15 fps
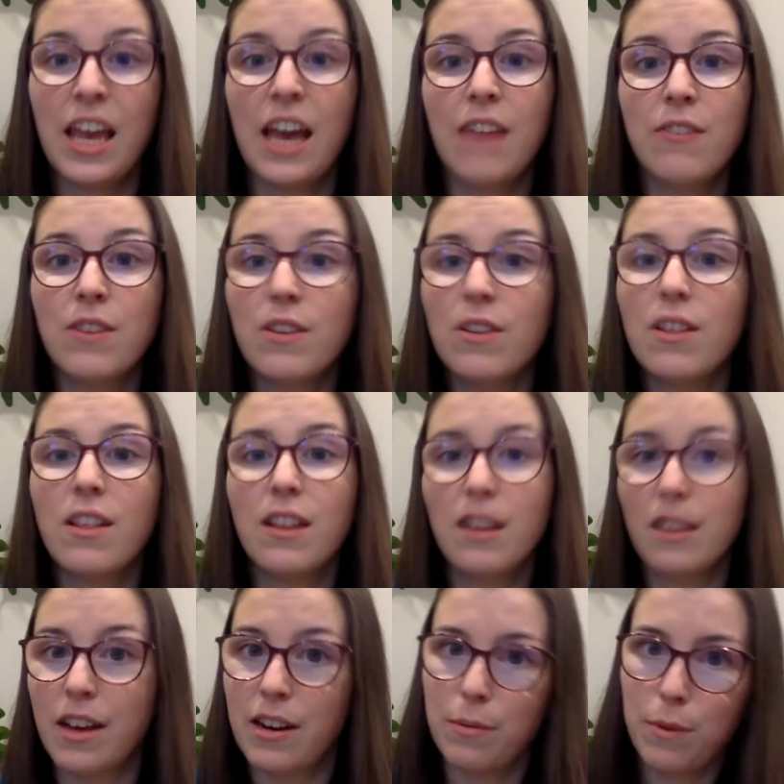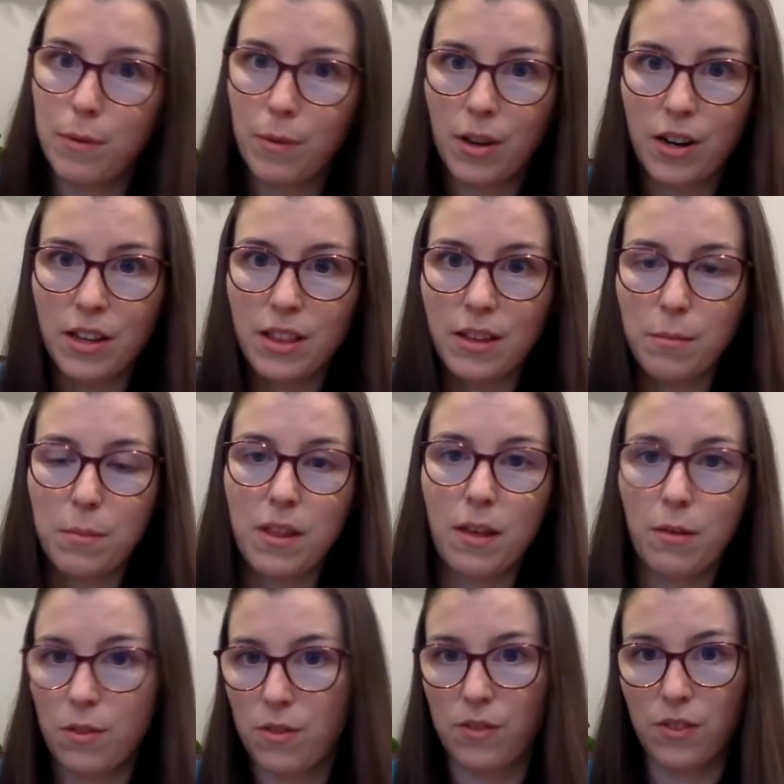I've noticed that a lot of people aren't
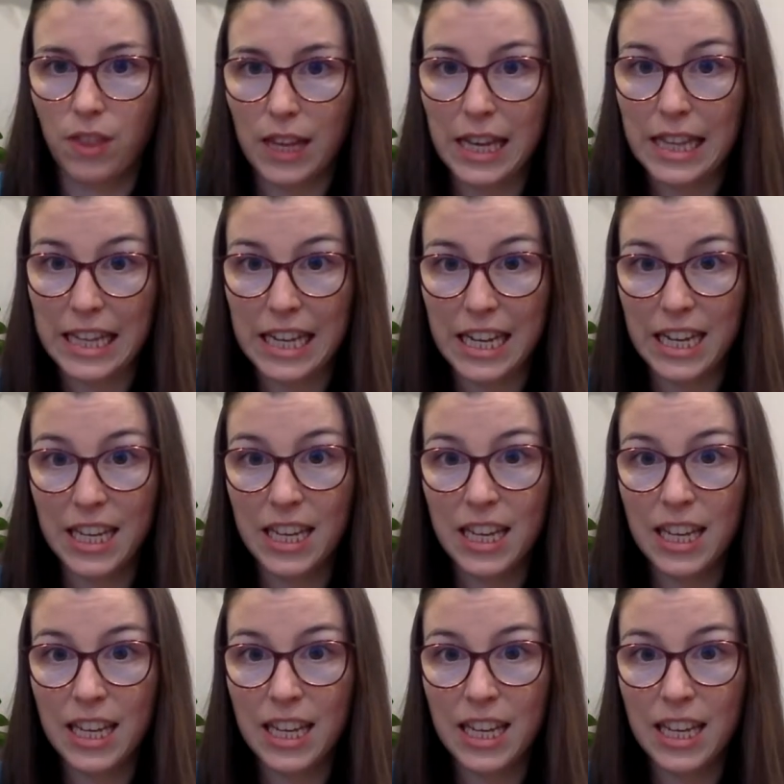themselves lately.